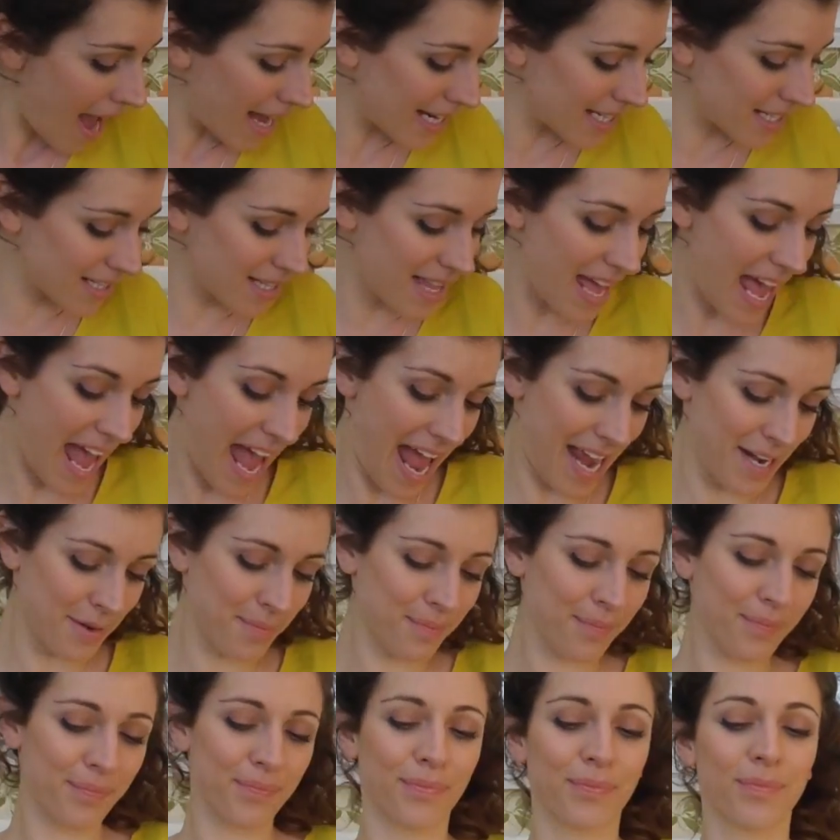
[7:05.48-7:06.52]
And
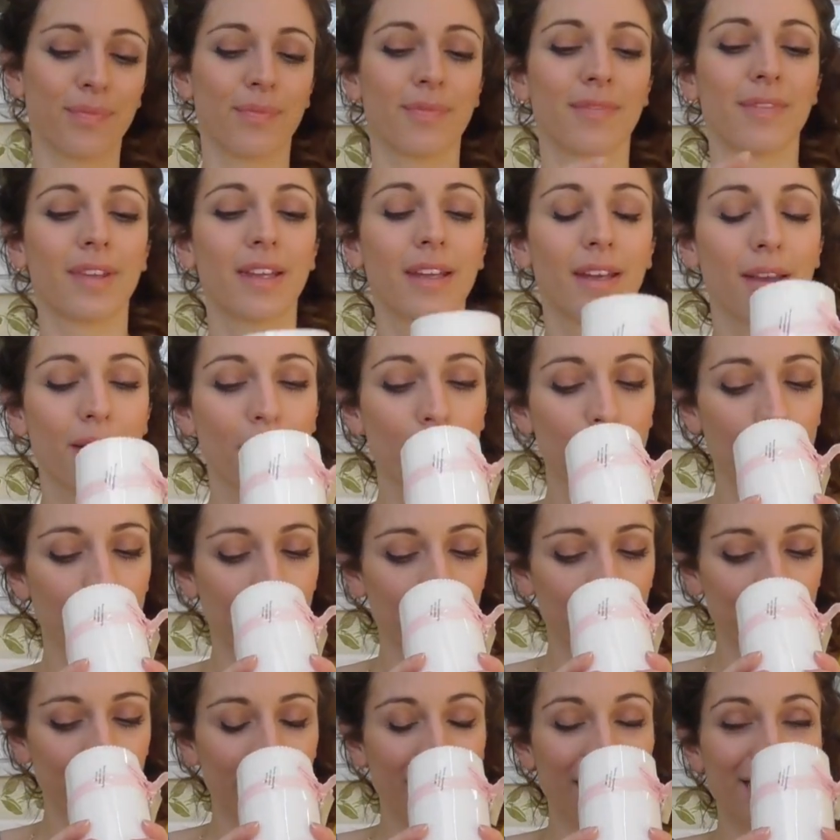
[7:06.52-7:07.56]
then
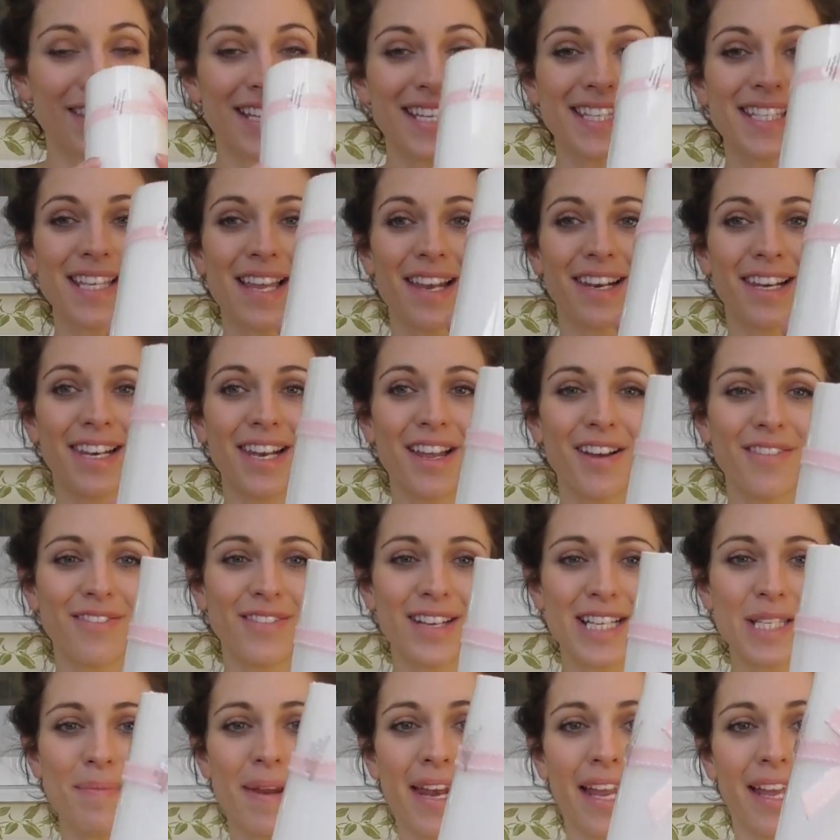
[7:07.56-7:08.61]
this
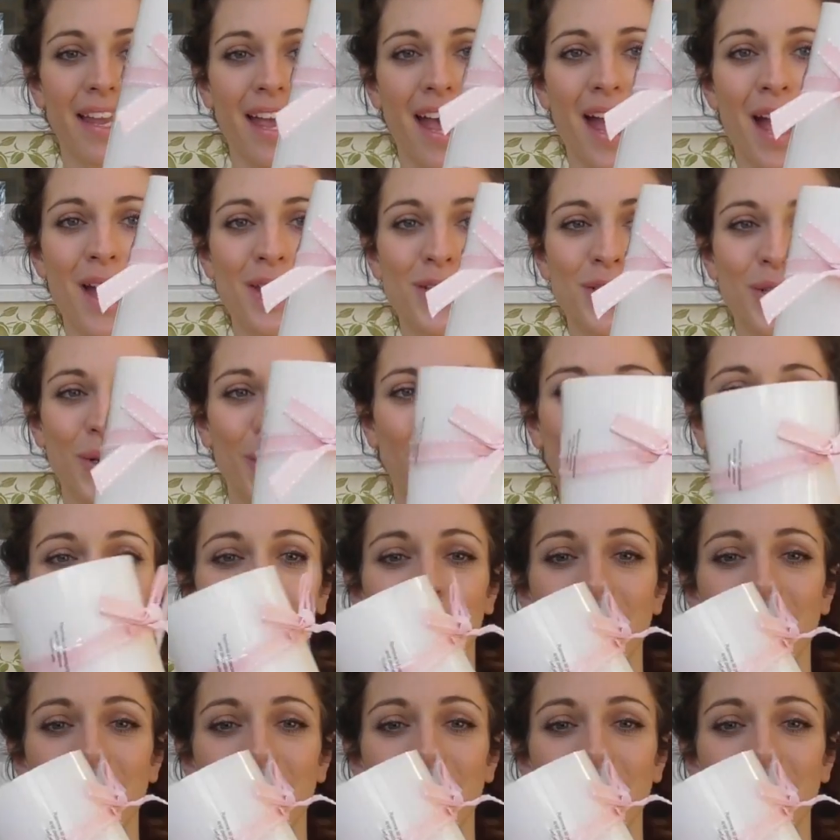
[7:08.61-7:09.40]
lovely smelling candle,